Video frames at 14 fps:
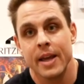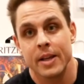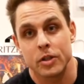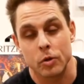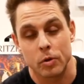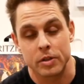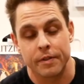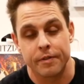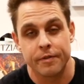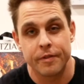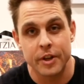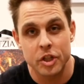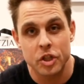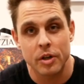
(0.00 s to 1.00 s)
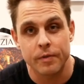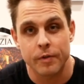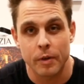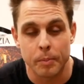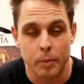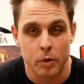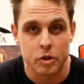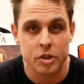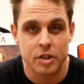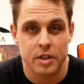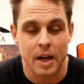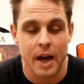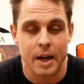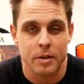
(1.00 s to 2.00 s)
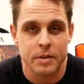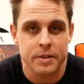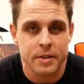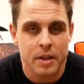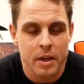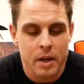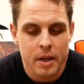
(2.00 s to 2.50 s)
So it's efficient for both styles.